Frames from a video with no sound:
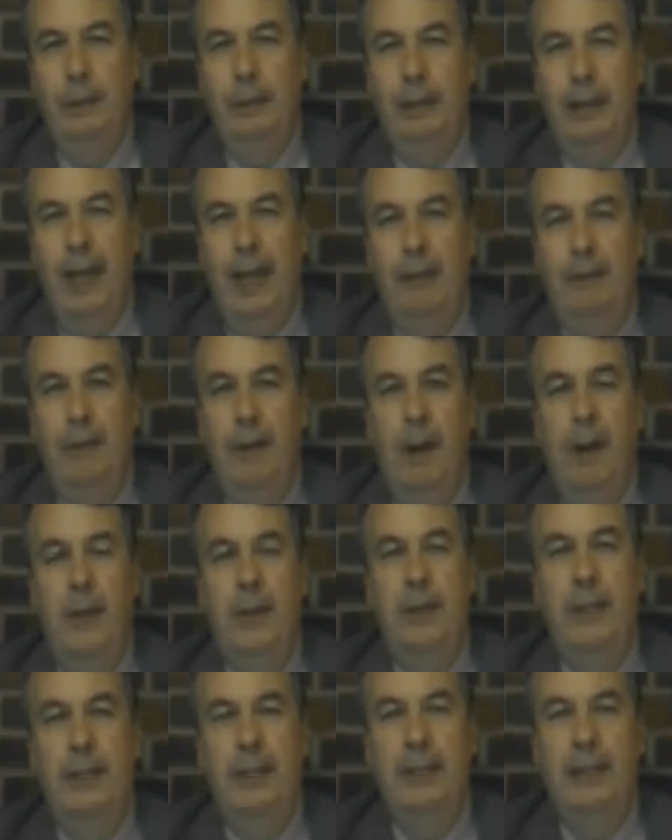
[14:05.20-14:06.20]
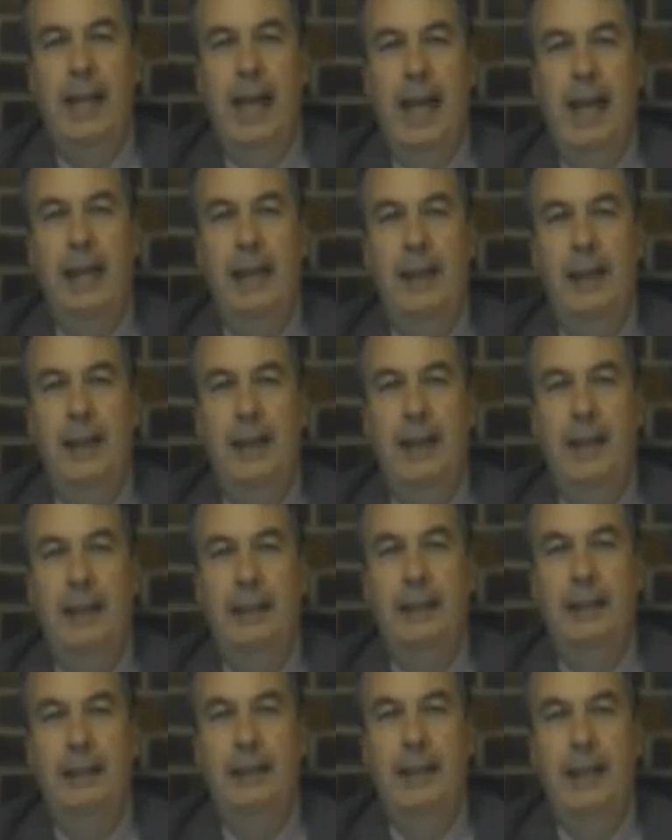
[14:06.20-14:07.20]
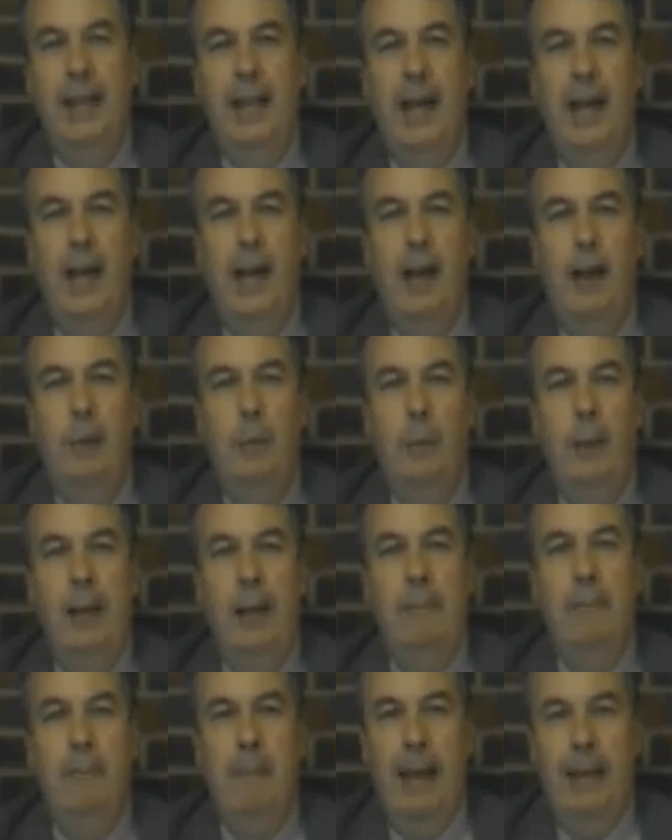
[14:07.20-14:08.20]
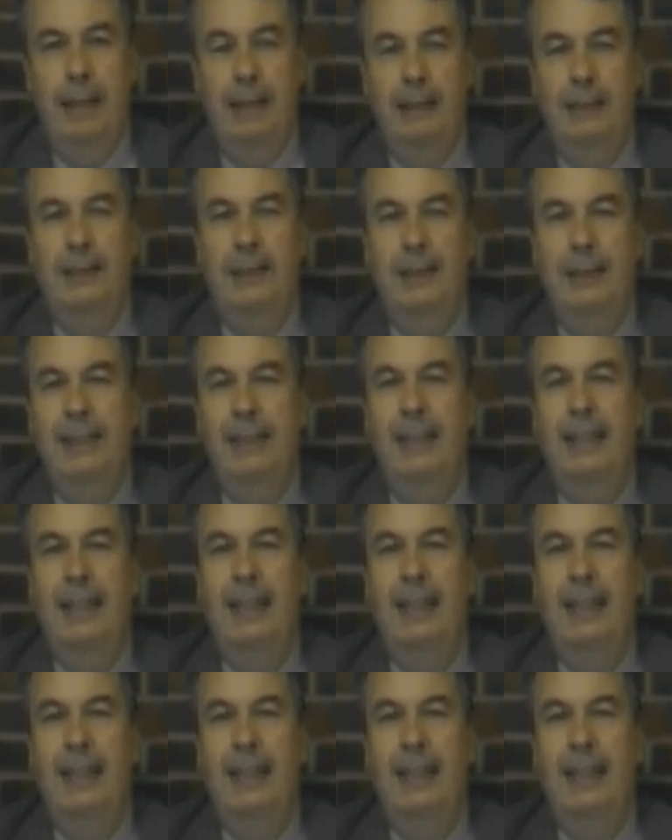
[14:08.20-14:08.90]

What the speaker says: today, rather to say that we are meant,